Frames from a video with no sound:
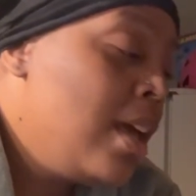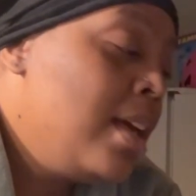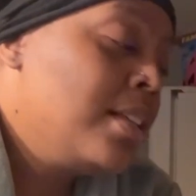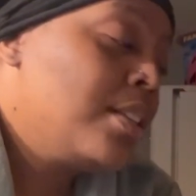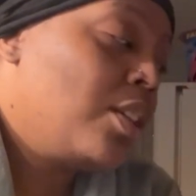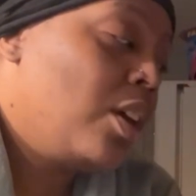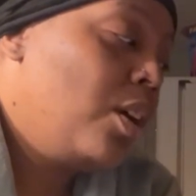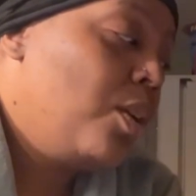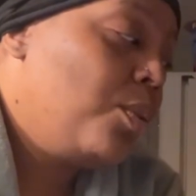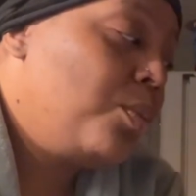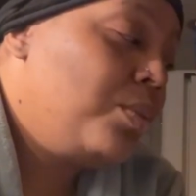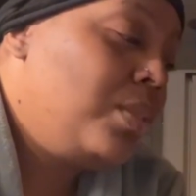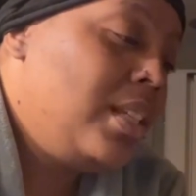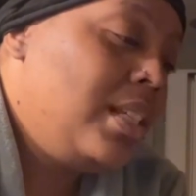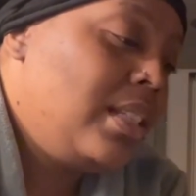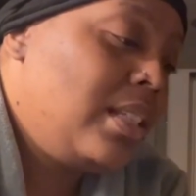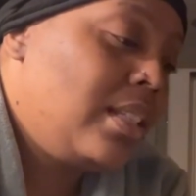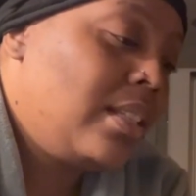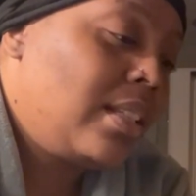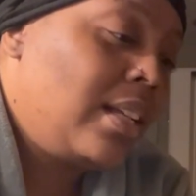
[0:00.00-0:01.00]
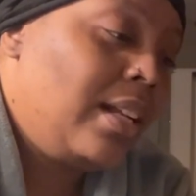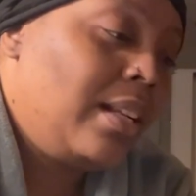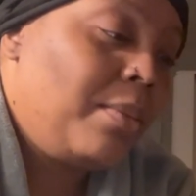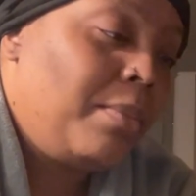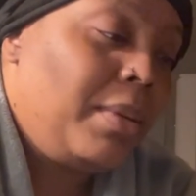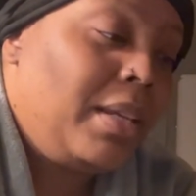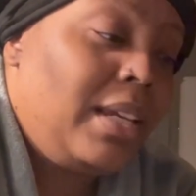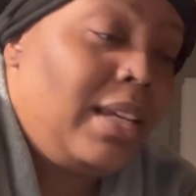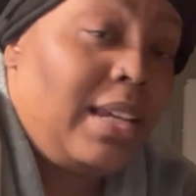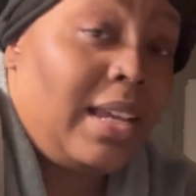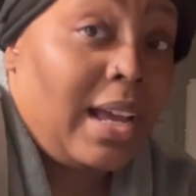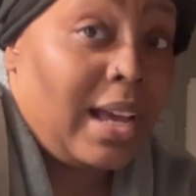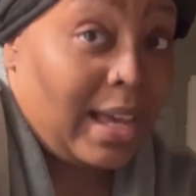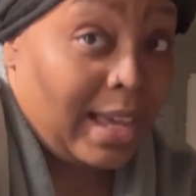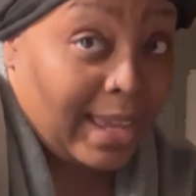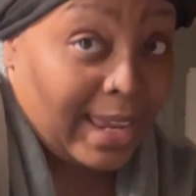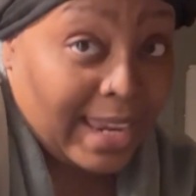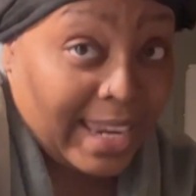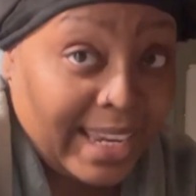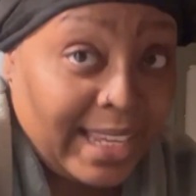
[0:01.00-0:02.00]
So this is gonna be a
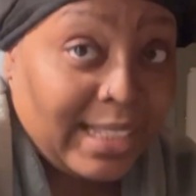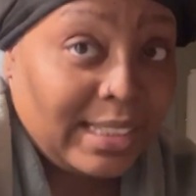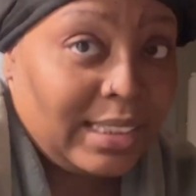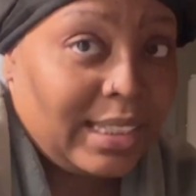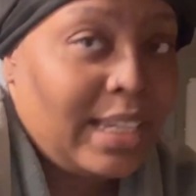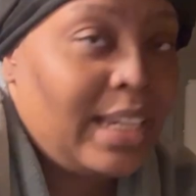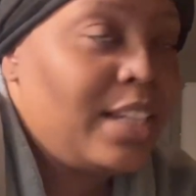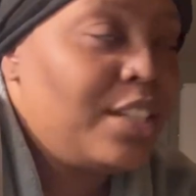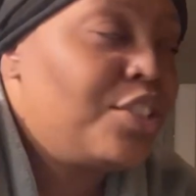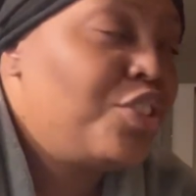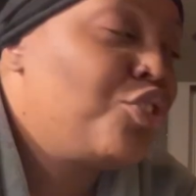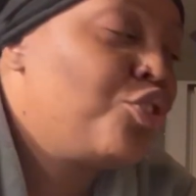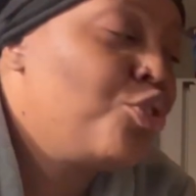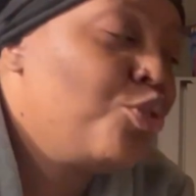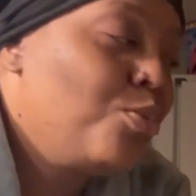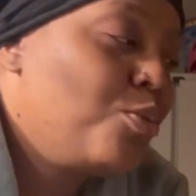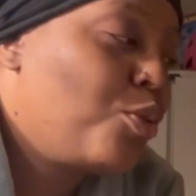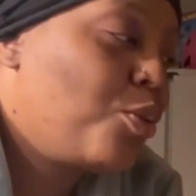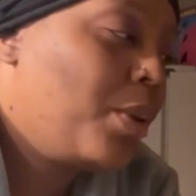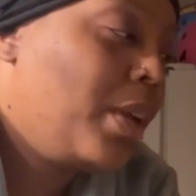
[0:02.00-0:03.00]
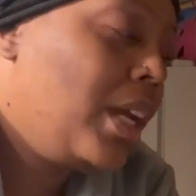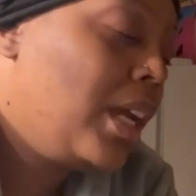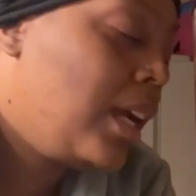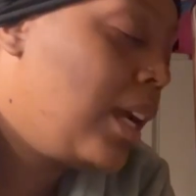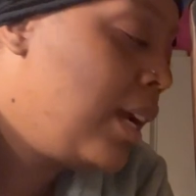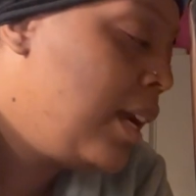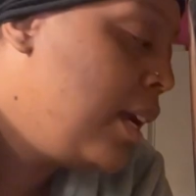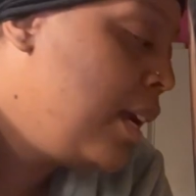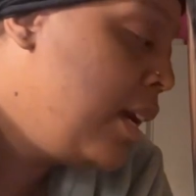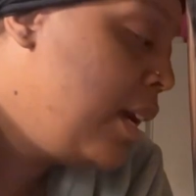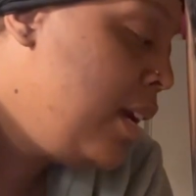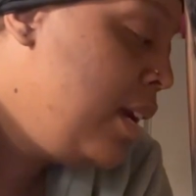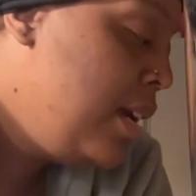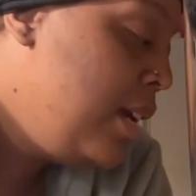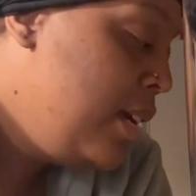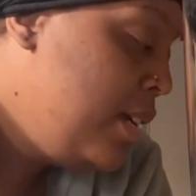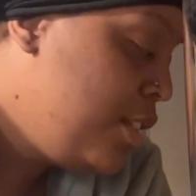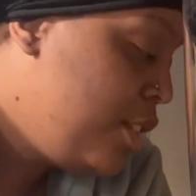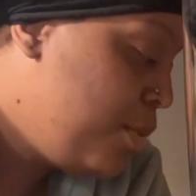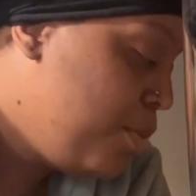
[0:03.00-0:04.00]
healing turmeric
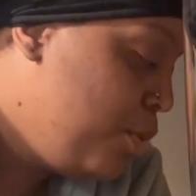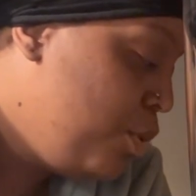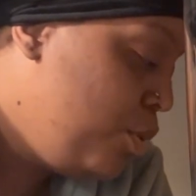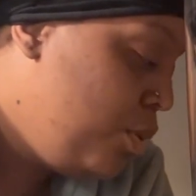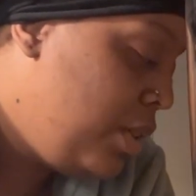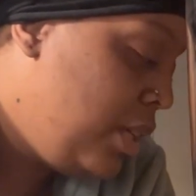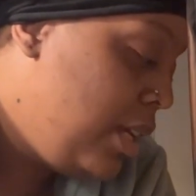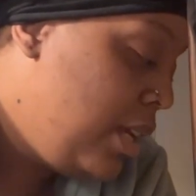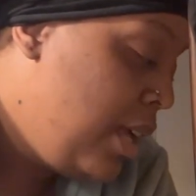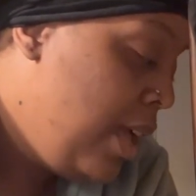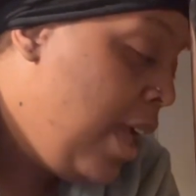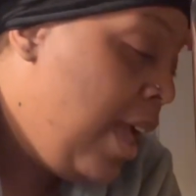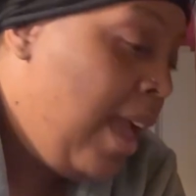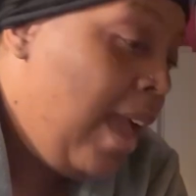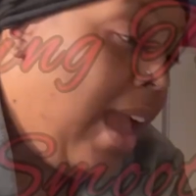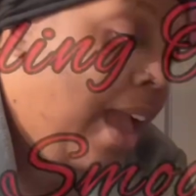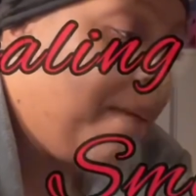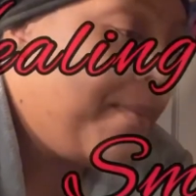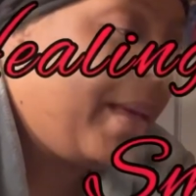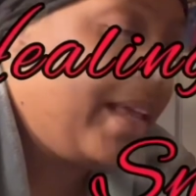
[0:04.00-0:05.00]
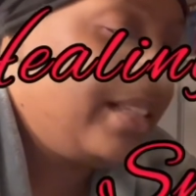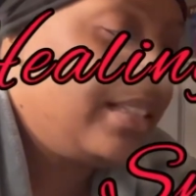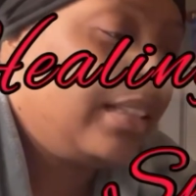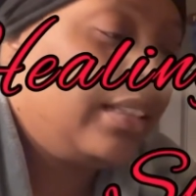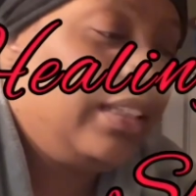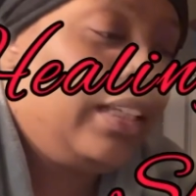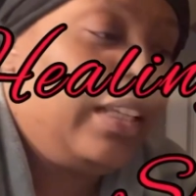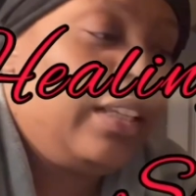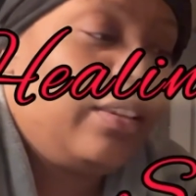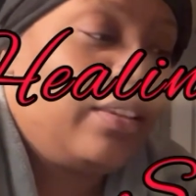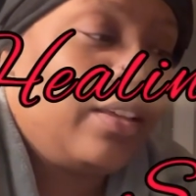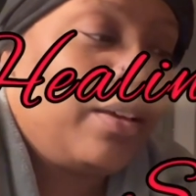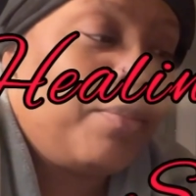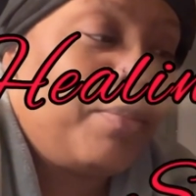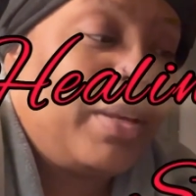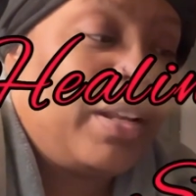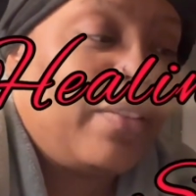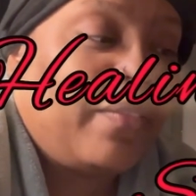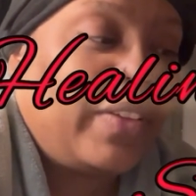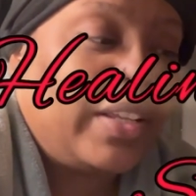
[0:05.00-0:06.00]
smoothie. And basically, the
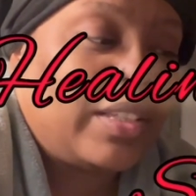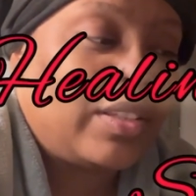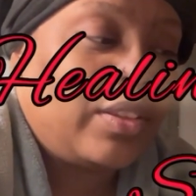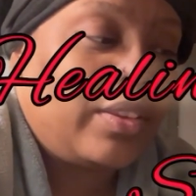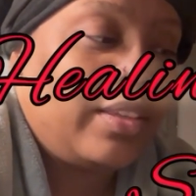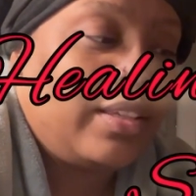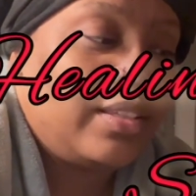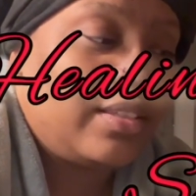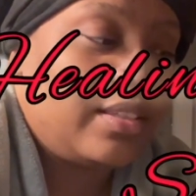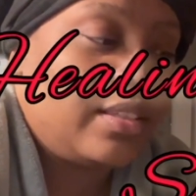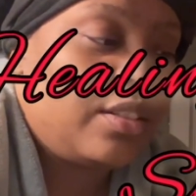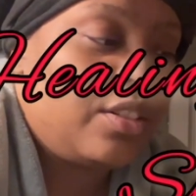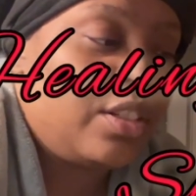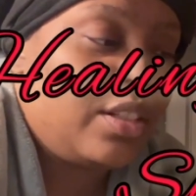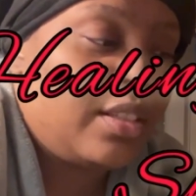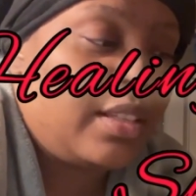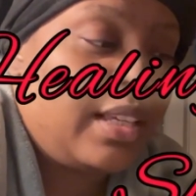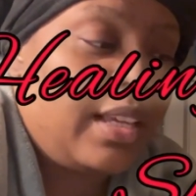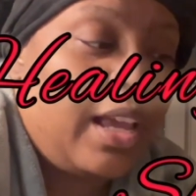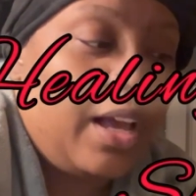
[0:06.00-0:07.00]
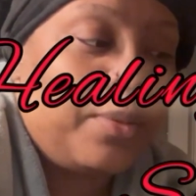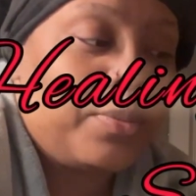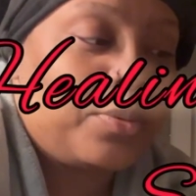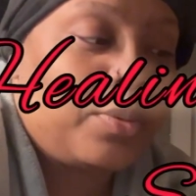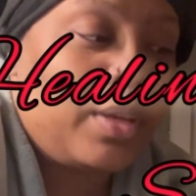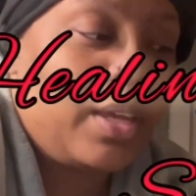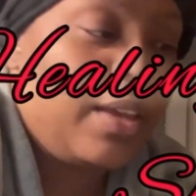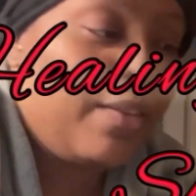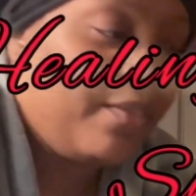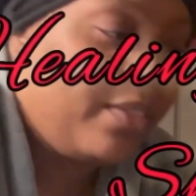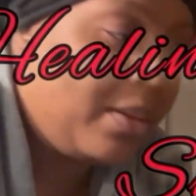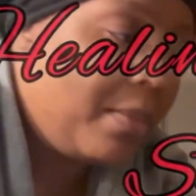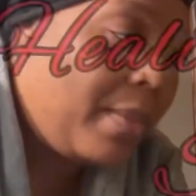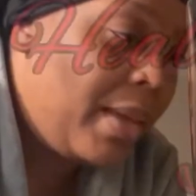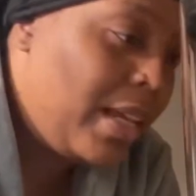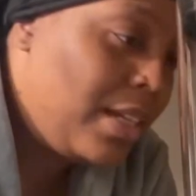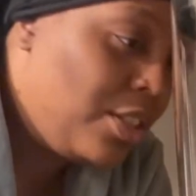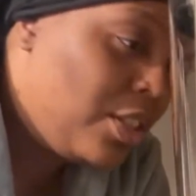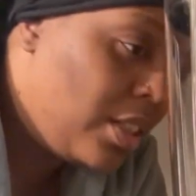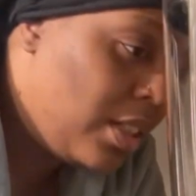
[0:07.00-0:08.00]
benefits of this is just it helps with
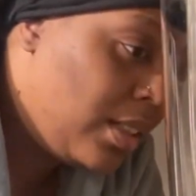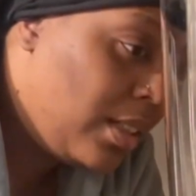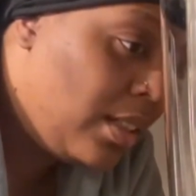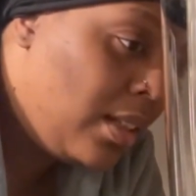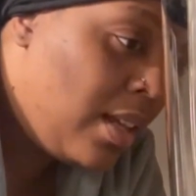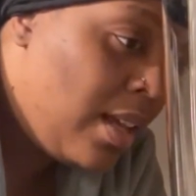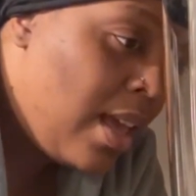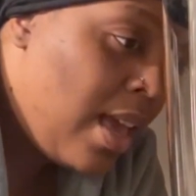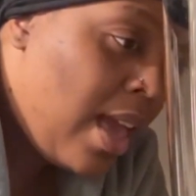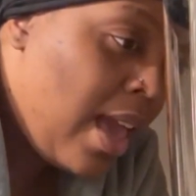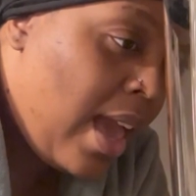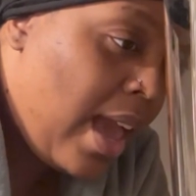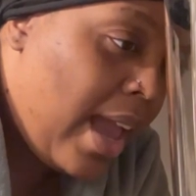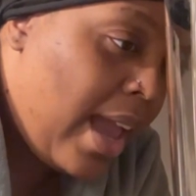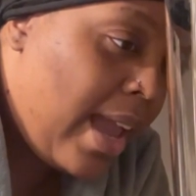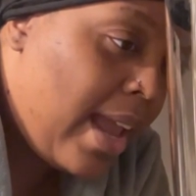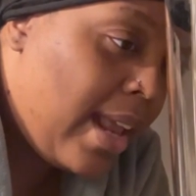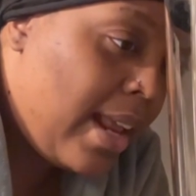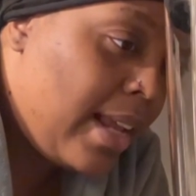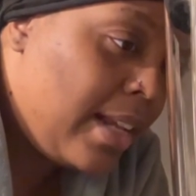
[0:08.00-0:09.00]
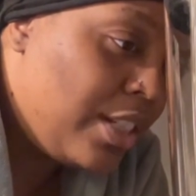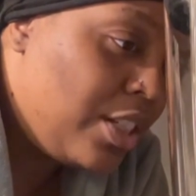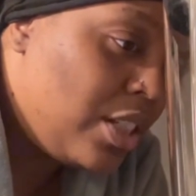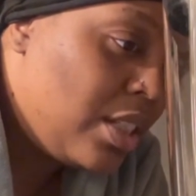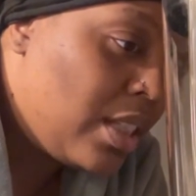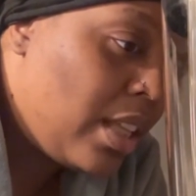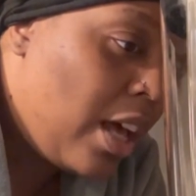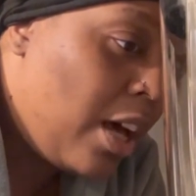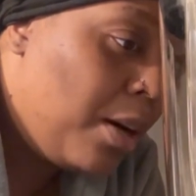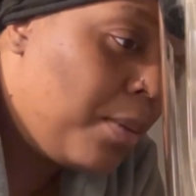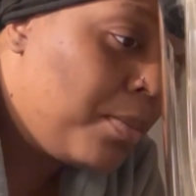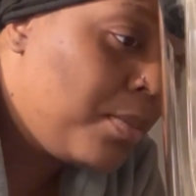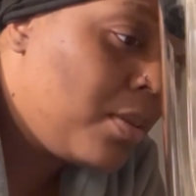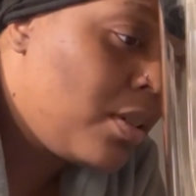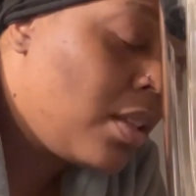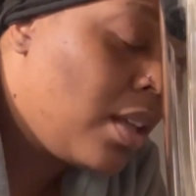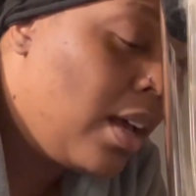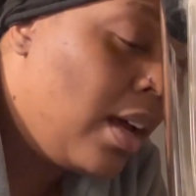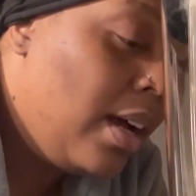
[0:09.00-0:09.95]
inflammation, and it just helps